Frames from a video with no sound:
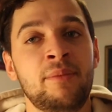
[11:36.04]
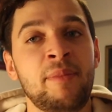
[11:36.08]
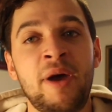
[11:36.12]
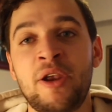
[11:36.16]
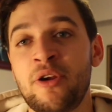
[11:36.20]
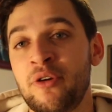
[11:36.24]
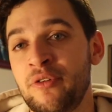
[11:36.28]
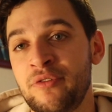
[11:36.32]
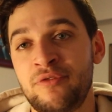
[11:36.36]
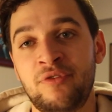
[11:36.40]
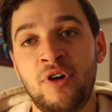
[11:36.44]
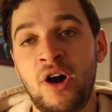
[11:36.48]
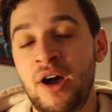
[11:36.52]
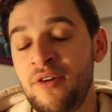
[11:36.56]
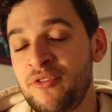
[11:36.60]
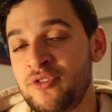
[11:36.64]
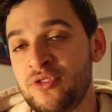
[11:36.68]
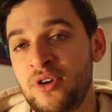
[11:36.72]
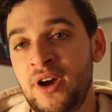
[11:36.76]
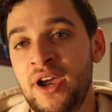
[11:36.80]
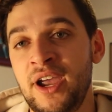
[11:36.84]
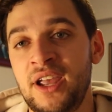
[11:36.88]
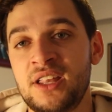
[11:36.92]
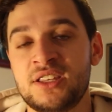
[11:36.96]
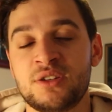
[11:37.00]
a matter of 5
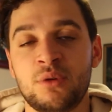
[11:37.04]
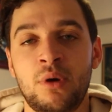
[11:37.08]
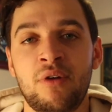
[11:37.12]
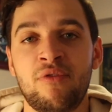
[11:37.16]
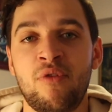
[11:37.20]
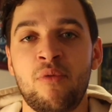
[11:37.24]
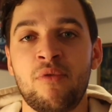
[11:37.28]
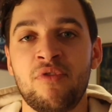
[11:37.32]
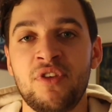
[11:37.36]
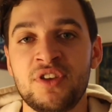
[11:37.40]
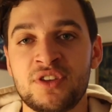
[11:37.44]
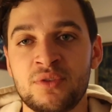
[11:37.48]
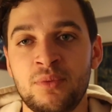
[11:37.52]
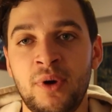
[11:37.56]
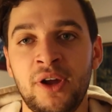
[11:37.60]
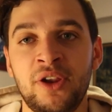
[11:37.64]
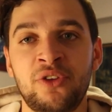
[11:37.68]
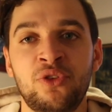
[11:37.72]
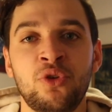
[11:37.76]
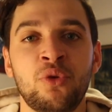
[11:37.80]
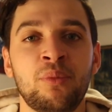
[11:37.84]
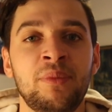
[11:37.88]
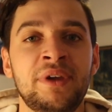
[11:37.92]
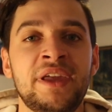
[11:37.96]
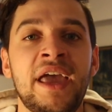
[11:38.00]
trades. However, with this one,
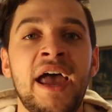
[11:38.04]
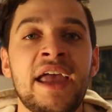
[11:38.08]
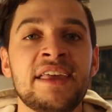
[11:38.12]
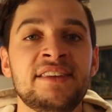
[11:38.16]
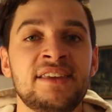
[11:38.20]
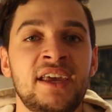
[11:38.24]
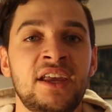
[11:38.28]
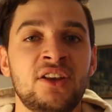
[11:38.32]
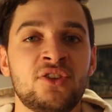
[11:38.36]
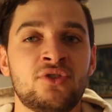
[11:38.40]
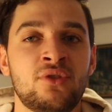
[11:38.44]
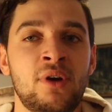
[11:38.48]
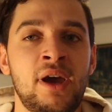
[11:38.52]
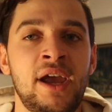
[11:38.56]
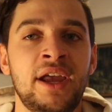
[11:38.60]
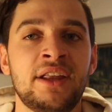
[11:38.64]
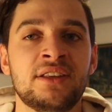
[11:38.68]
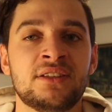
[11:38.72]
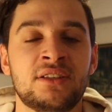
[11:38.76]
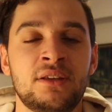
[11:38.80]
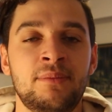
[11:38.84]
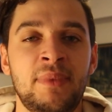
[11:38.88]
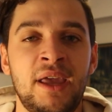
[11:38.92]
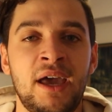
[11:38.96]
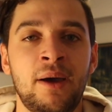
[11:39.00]
it took me 18
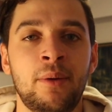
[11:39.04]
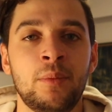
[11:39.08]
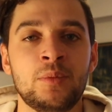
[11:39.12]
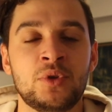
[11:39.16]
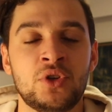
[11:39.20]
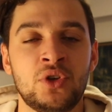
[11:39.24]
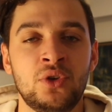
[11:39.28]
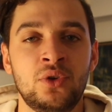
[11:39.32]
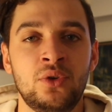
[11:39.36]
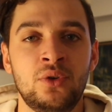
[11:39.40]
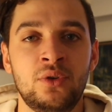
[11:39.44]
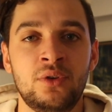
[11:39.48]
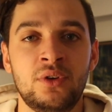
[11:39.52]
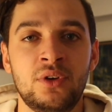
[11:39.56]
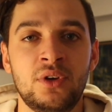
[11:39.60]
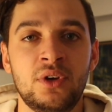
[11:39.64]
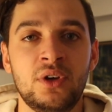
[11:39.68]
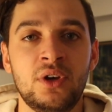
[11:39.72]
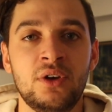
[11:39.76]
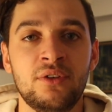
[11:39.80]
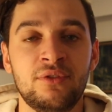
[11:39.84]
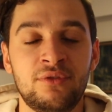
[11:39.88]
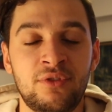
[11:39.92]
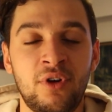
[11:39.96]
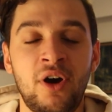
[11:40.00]
trades to be able to
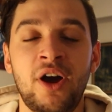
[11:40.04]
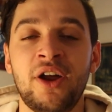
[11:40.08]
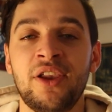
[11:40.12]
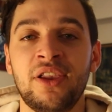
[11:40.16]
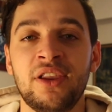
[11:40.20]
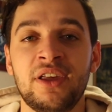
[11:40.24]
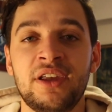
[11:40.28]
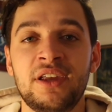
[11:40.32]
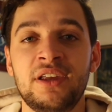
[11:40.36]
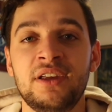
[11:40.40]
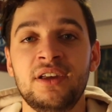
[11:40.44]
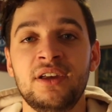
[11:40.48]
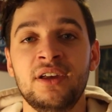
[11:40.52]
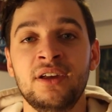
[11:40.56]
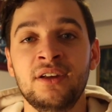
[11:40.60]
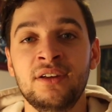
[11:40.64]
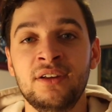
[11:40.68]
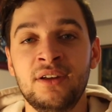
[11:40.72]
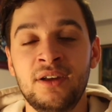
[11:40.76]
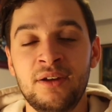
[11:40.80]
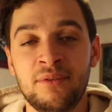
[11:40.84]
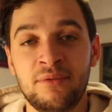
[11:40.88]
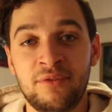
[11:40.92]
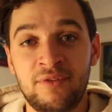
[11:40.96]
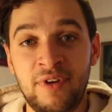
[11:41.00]
finally
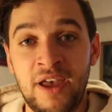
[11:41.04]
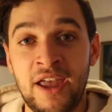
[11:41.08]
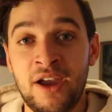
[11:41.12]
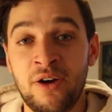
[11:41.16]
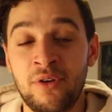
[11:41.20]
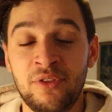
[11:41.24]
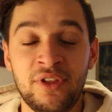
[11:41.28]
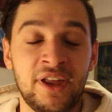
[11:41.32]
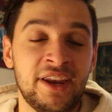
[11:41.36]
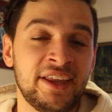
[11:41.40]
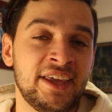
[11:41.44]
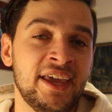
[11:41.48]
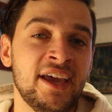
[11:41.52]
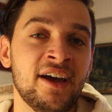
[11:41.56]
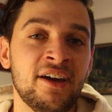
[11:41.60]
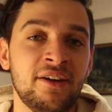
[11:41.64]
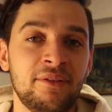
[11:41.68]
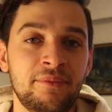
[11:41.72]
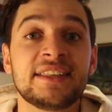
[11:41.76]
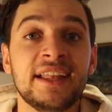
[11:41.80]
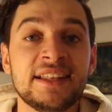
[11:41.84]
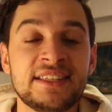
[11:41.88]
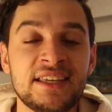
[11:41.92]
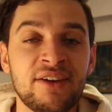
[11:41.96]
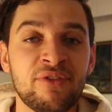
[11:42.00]
fail that
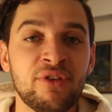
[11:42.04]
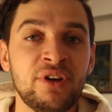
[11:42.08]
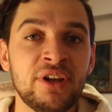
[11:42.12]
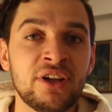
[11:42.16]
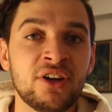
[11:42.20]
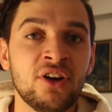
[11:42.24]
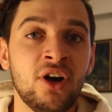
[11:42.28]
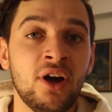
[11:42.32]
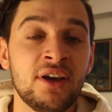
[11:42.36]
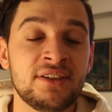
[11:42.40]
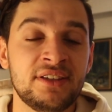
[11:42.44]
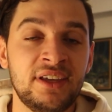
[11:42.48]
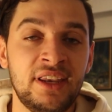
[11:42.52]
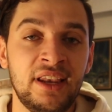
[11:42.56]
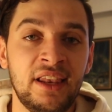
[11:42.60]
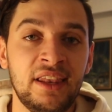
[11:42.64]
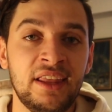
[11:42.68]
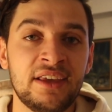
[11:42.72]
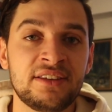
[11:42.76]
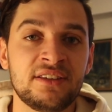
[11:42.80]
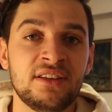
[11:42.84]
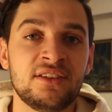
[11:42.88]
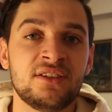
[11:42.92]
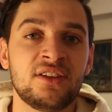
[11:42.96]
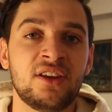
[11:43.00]
account. So that's everything, guys. They're the
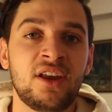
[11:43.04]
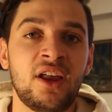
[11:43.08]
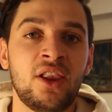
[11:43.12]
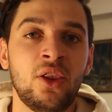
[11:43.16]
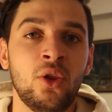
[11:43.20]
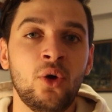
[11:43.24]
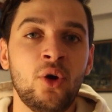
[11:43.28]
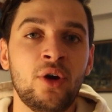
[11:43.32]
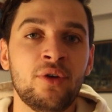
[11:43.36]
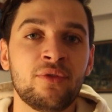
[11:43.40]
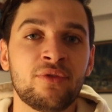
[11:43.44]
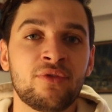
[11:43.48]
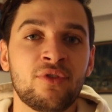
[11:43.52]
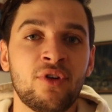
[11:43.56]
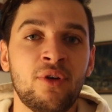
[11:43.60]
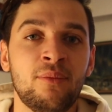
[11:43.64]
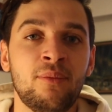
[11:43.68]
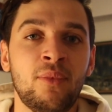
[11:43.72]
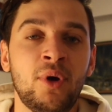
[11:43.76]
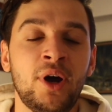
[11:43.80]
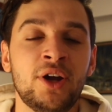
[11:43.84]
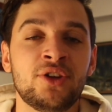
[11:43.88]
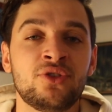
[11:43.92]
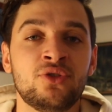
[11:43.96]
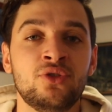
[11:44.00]
lessons that I learnt from
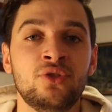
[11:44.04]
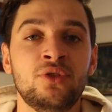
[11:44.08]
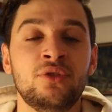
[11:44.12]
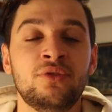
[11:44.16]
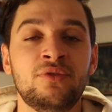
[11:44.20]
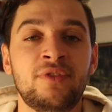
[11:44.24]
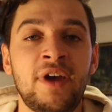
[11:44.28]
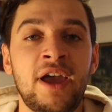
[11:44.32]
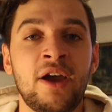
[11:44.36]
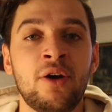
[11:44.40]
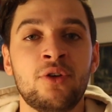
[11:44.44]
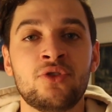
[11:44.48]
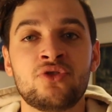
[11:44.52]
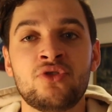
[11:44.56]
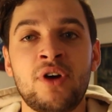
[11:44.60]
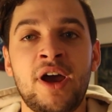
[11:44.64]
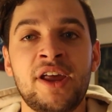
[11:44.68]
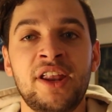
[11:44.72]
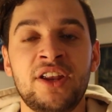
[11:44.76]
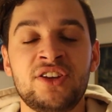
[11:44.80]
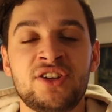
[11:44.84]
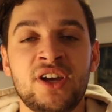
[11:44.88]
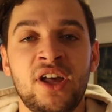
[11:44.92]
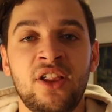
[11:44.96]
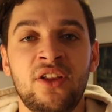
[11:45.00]
my 2 failed
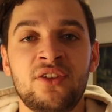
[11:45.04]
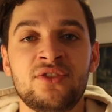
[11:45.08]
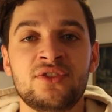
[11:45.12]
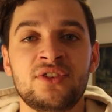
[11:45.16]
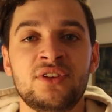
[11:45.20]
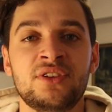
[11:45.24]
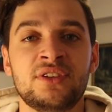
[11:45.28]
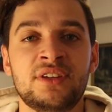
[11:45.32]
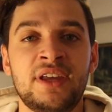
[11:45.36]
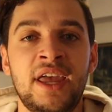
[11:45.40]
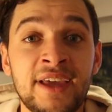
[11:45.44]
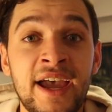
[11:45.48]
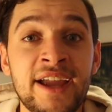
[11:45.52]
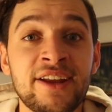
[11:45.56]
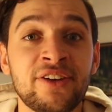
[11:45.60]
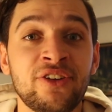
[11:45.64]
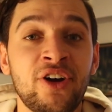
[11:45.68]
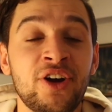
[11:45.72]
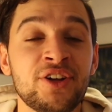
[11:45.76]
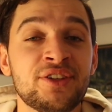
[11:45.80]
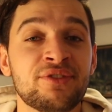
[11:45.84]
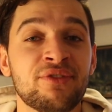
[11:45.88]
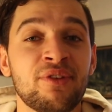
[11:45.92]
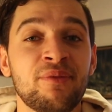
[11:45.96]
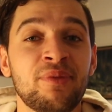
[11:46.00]
trading challenges. Take
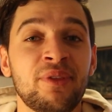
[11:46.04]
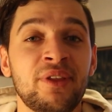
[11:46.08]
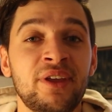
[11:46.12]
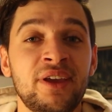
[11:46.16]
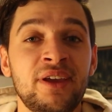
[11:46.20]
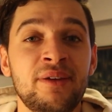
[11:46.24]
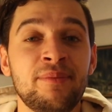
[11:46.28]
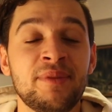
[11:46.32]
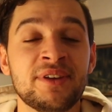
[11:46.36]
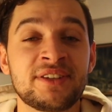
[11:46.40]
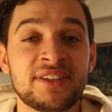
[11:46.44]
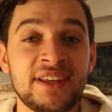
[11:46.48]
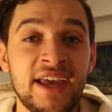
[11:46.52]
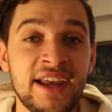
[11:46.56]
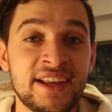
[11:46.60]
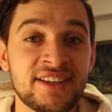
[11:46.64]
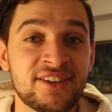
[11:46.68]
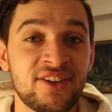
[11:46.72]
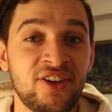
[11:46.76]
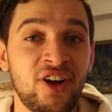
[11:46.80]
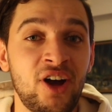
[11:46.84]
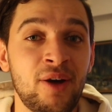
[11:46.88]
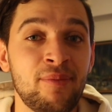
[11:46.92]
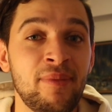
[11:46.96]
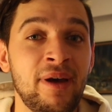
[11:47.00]
notes from the mistakes
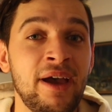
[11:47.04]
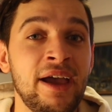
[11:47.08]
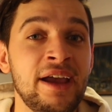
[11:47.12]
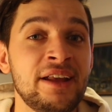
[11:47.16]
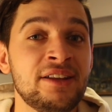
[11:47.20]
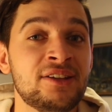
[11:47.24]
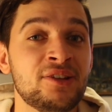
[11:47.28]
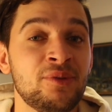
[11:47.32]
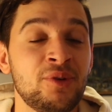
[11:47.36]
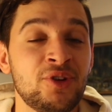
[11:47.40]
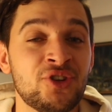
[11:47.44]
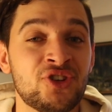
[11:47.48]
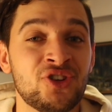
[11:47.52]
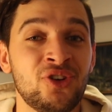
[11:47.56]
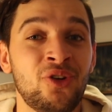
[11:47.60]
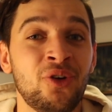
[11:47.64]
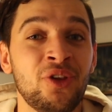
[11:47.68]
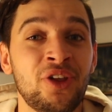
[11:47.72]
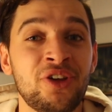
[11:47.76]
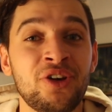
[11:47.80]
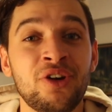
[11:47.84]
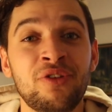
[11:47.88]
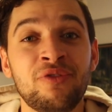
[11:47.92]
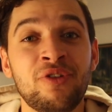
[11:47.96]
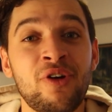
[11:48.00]
that I made to ensure
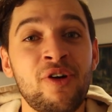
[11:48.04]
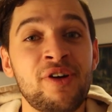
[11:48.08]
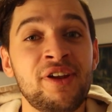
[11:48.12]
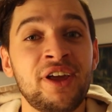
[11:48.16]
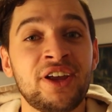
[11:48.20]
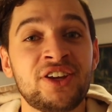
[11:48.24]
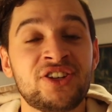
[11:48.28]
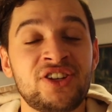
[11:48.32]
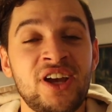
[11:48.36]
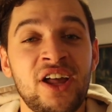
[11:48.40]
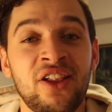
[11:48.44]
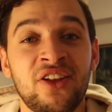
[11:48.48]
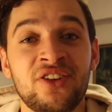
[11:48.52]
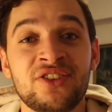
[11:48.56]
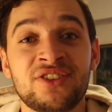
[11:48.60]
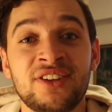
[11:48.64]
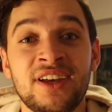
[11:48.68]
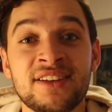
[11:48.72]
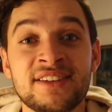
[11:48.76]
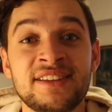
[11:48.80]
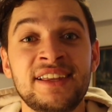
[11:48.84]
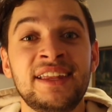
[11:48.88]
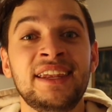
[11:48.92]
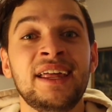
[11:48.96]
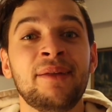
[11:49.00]
that your very next challenge
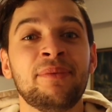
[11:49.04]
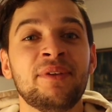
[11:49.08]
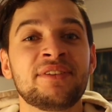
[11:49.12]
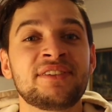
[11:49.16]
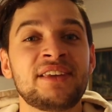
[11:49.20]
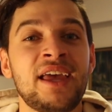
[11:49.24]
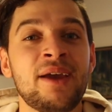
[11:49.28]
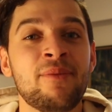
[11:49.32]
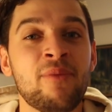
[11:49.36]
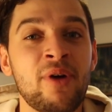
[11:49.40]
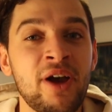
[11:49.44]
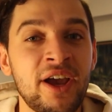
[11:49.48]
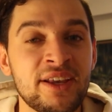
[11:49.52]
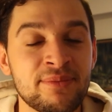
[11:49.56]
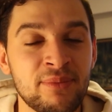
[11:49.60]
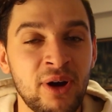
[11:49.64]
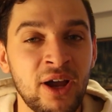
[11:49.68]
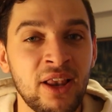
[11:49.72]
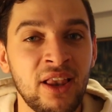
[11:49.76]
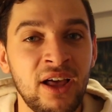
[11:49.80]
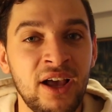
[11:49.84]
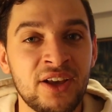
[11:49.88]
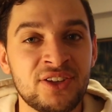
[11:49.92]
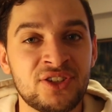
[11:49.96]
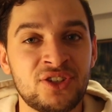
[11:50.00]
doesn't end up the same way as
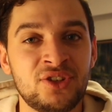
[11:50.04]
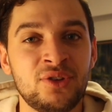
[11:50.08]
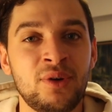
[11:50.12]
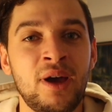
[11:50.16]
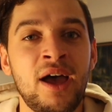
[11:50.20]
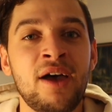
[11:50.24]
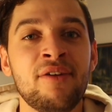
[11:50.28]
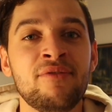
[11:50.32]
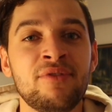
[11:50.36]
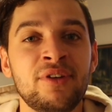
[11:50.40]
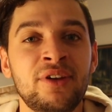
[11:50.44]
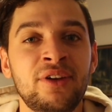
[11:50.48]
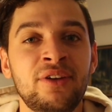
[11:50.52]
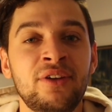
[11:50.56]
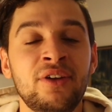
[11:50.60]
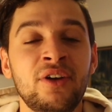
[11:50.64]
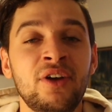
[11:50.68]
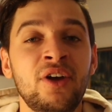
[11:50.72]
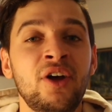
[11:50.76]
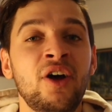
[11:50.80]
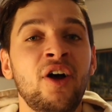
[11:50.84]
my last 2 have, and